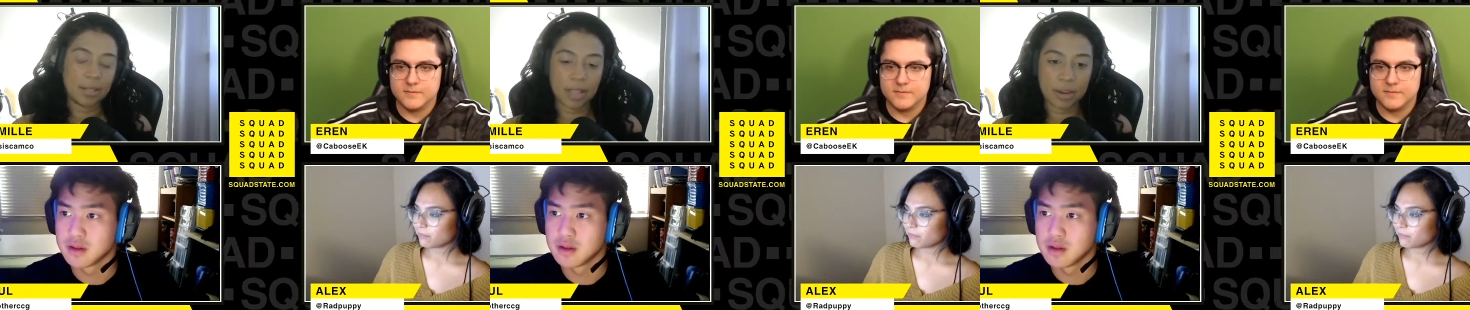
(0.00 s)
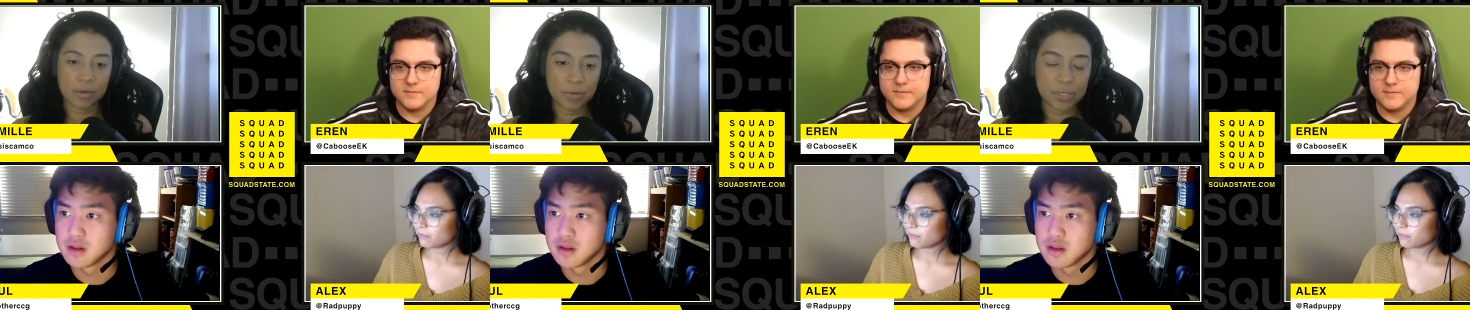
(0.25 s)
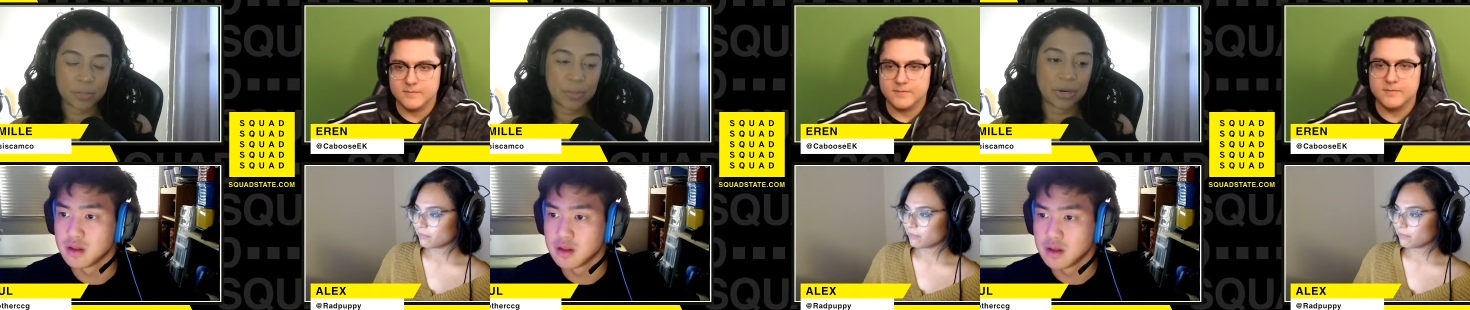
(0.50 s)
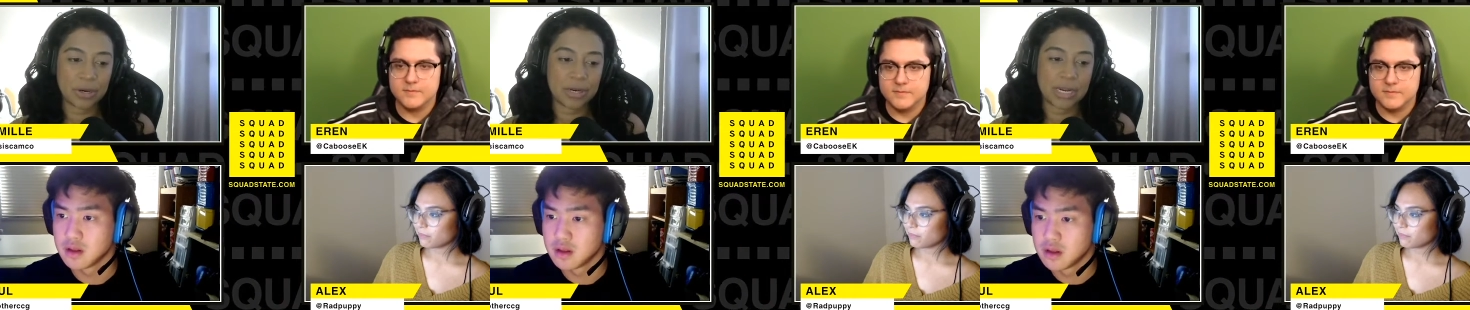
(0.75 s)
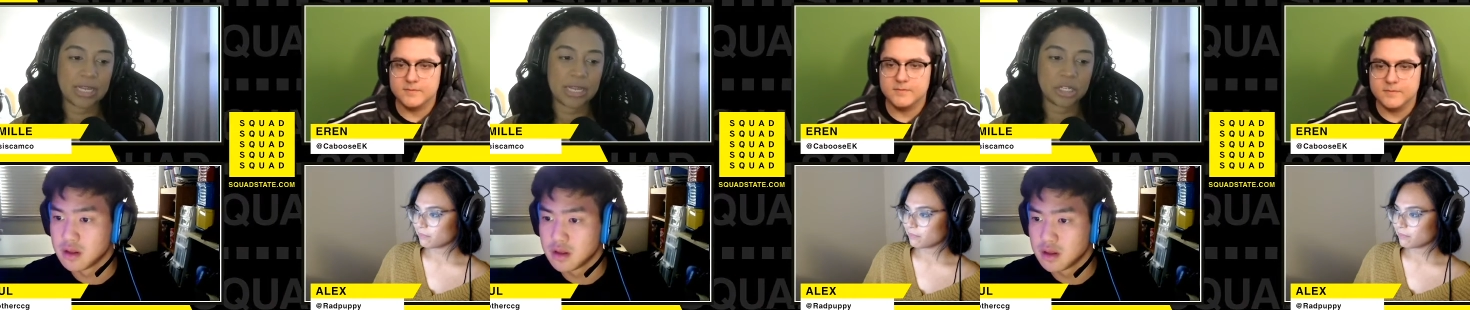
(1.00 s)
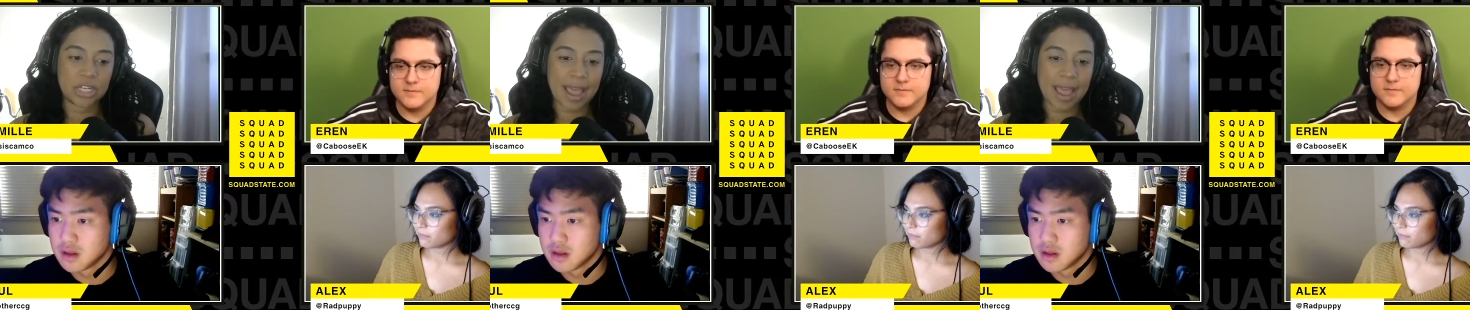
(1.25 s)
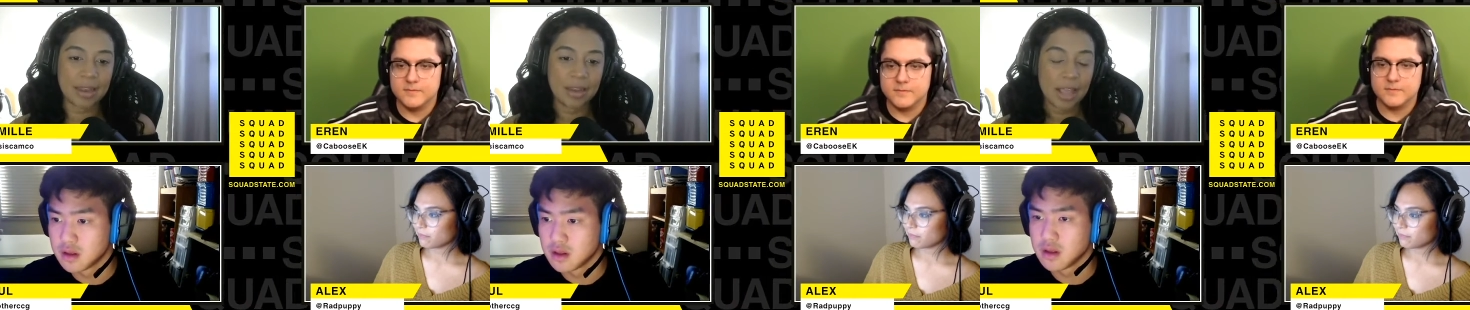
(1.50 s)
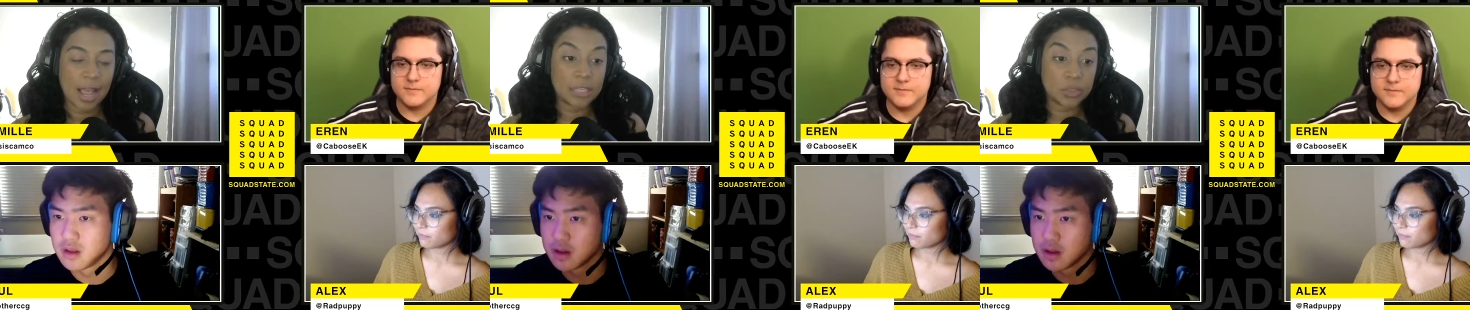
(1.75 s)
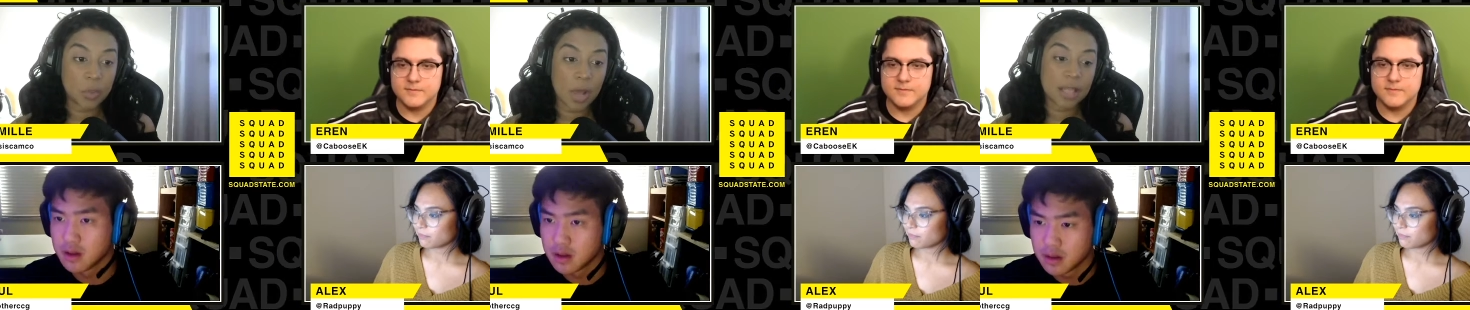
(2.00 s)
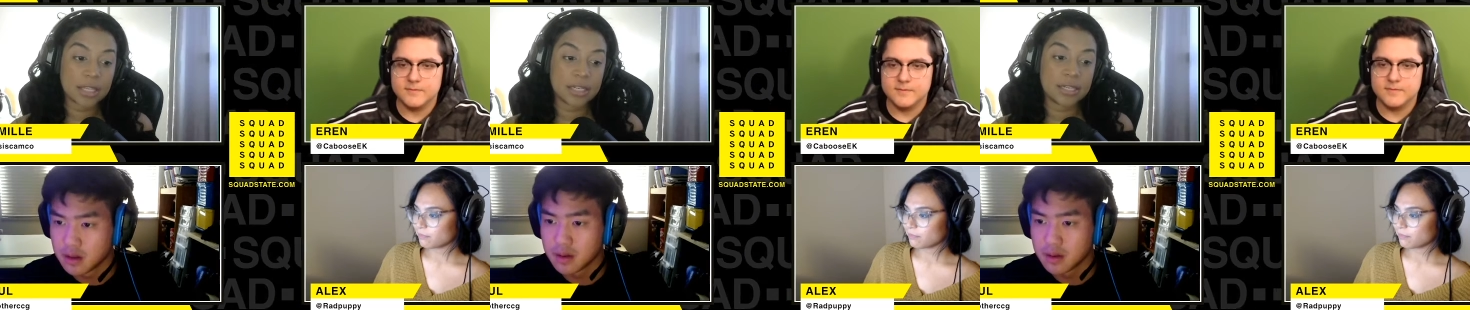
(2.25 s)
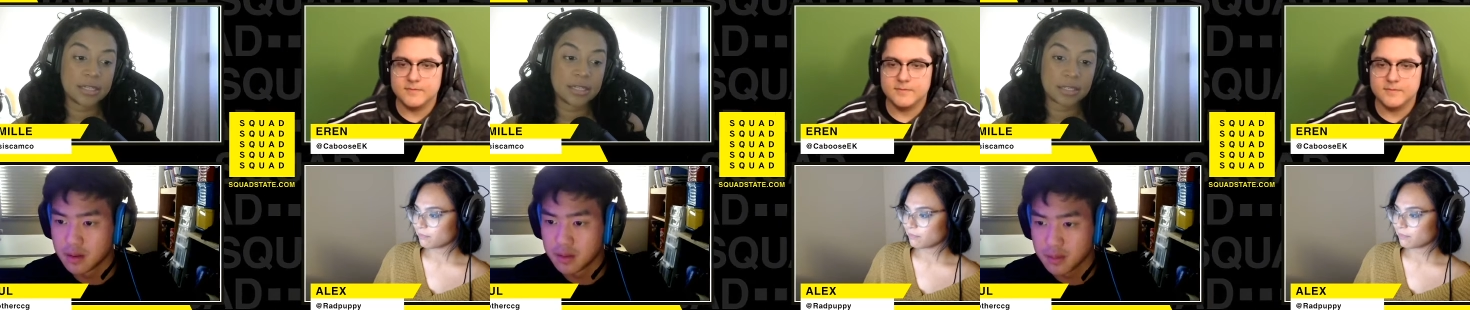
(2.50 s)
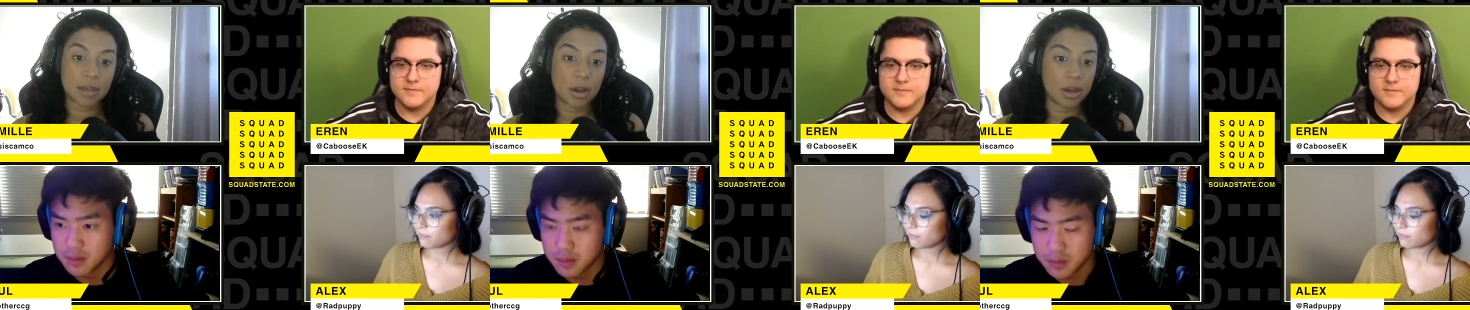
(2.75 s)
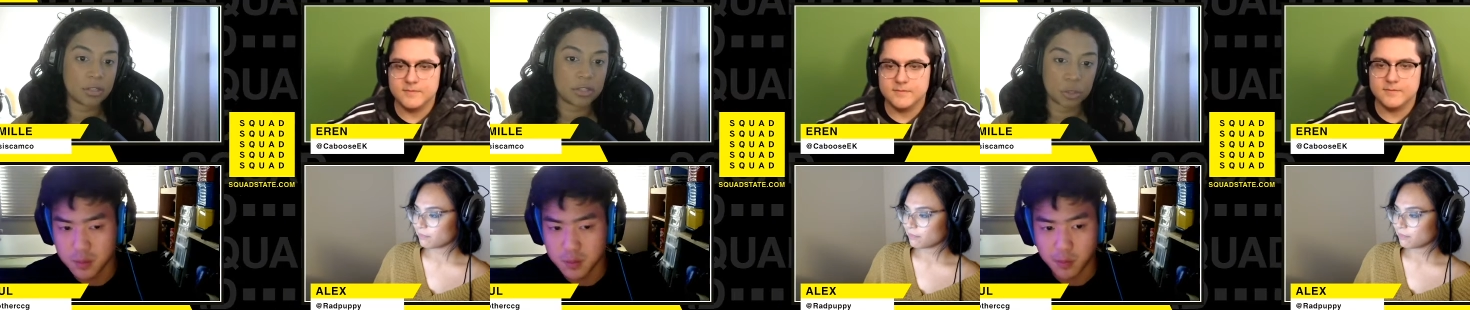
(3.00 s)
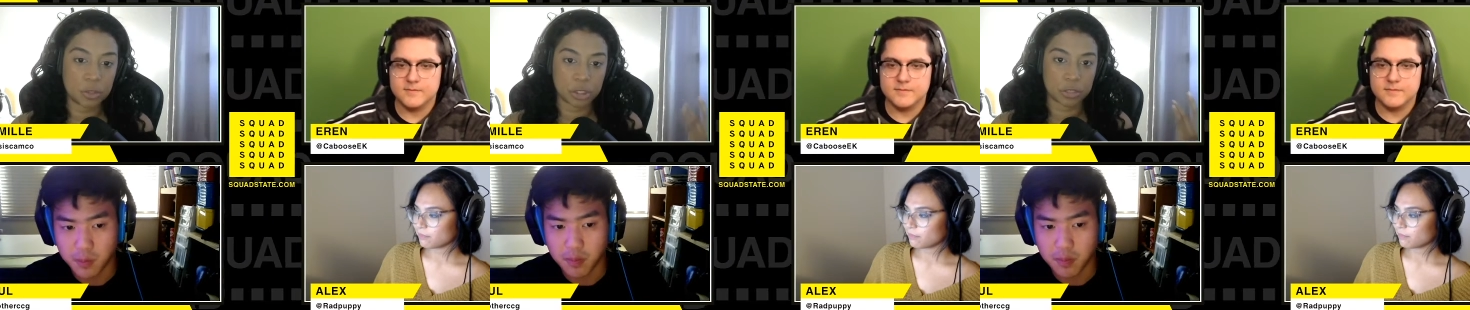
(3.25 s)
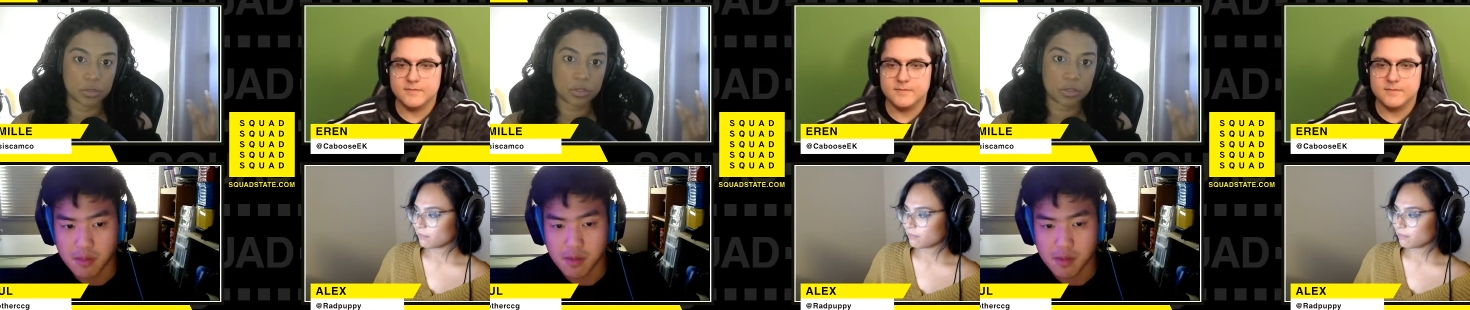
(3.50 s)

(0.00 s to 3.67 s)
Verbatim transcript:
Speaker 1: let your voice be heard in chat as well as on social.